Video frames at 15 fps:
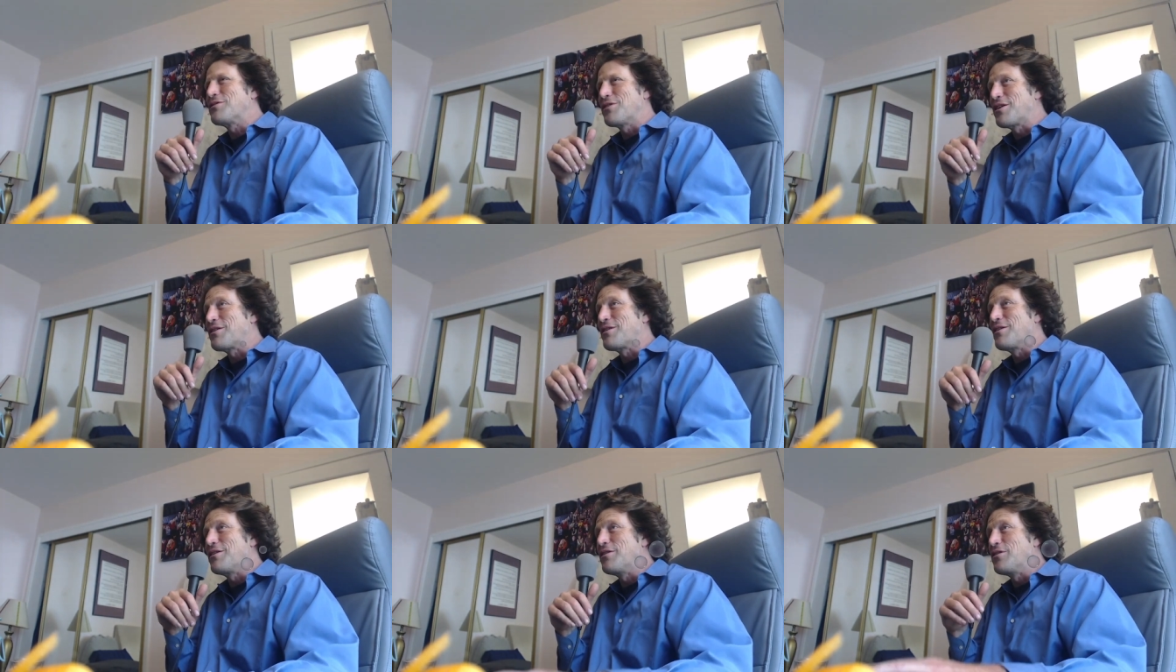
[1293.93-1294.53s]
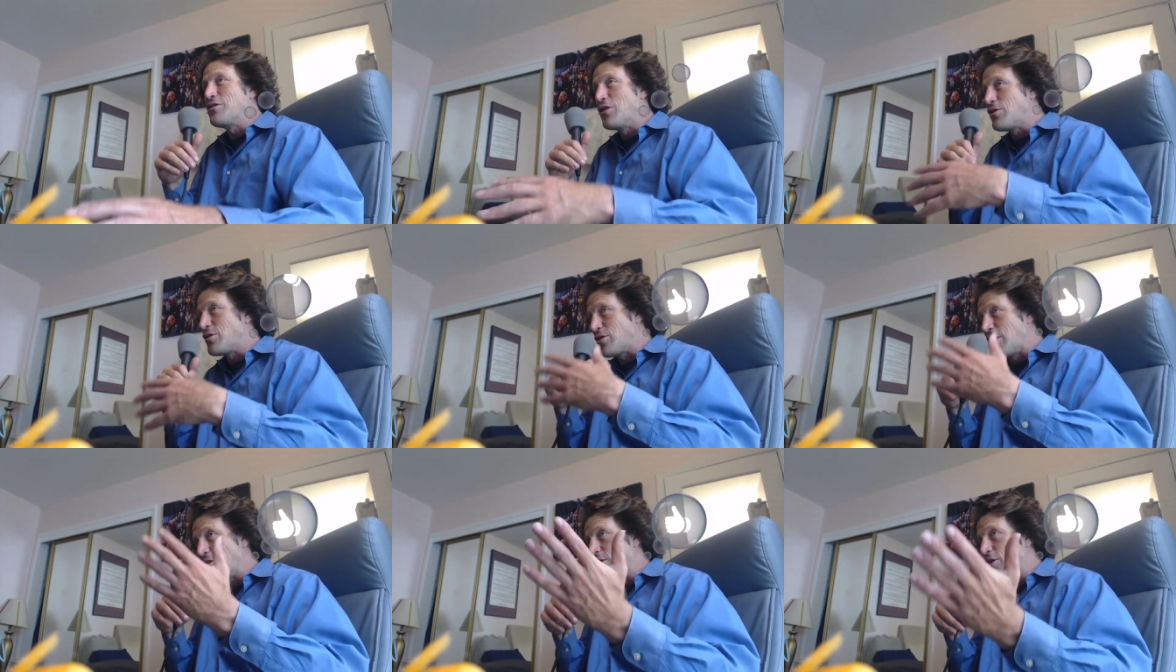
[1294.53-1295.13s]
Like
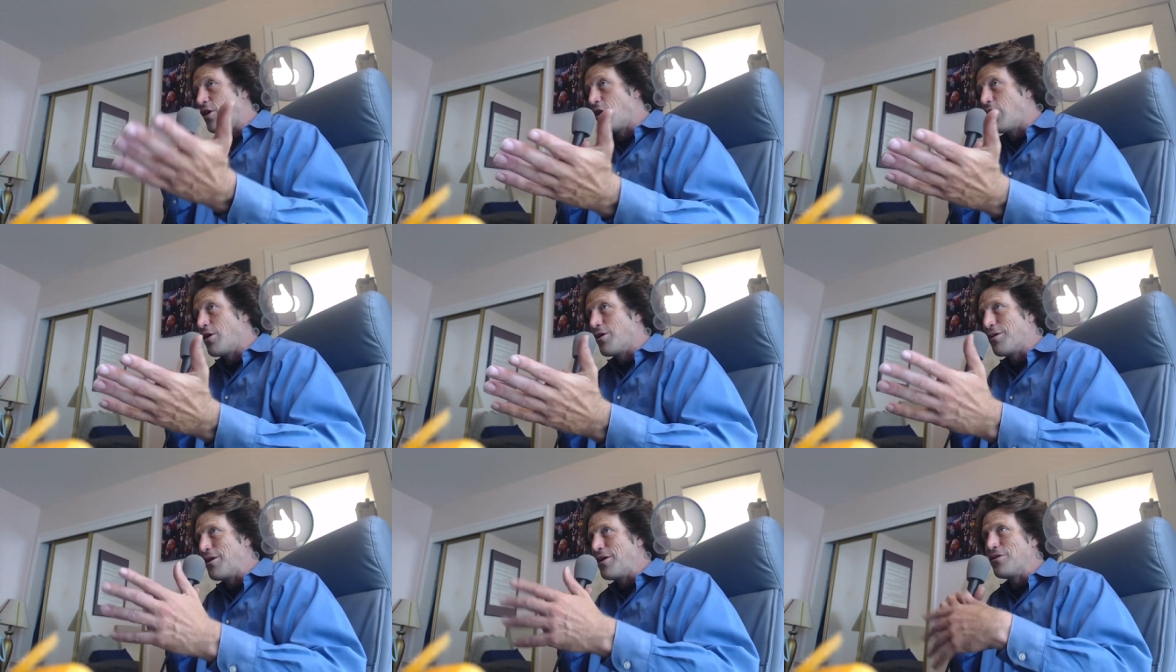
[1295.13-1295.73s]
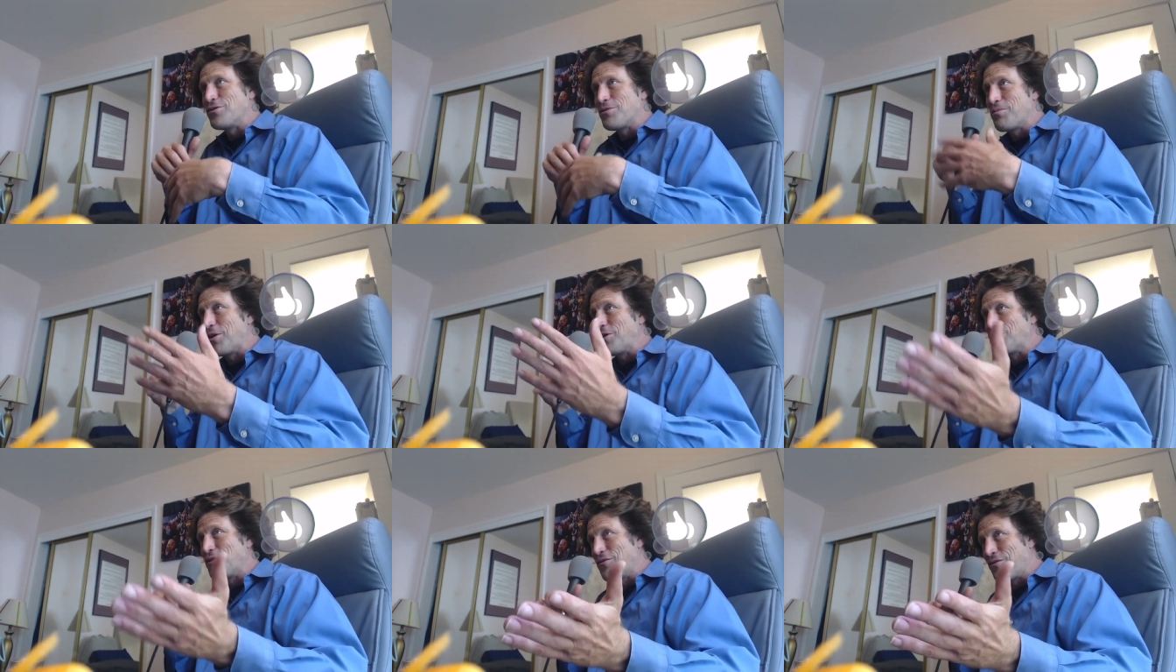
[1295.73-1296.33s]
it's an art, and there's a
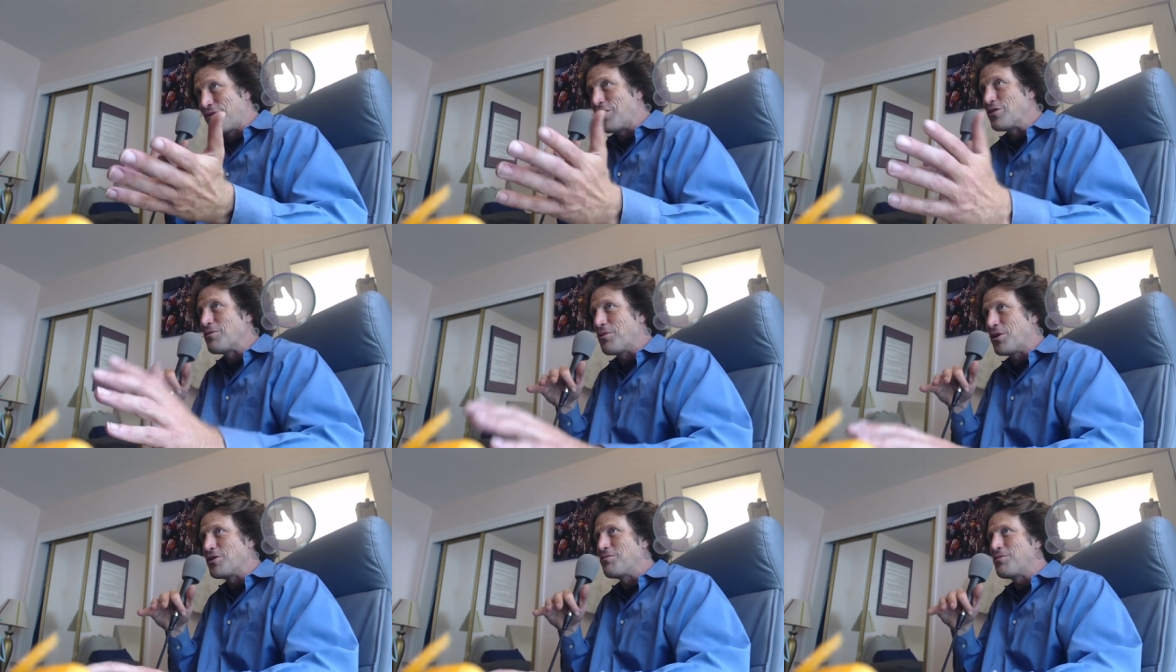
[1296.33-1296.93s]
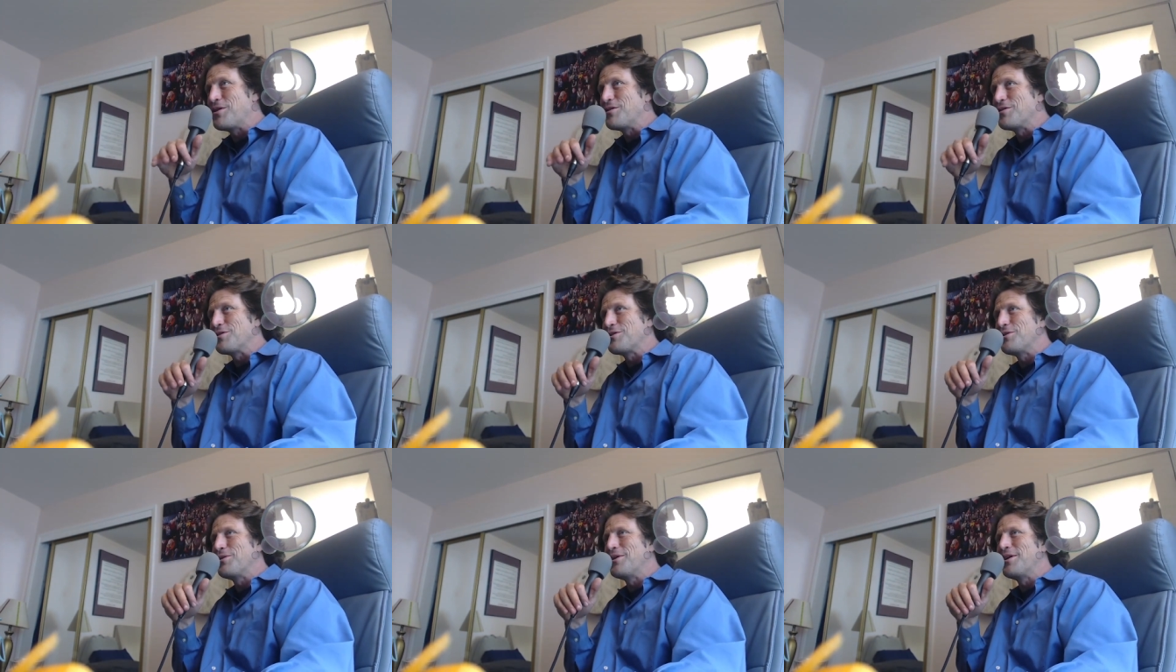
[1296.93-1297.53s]
bunch of pieces to it.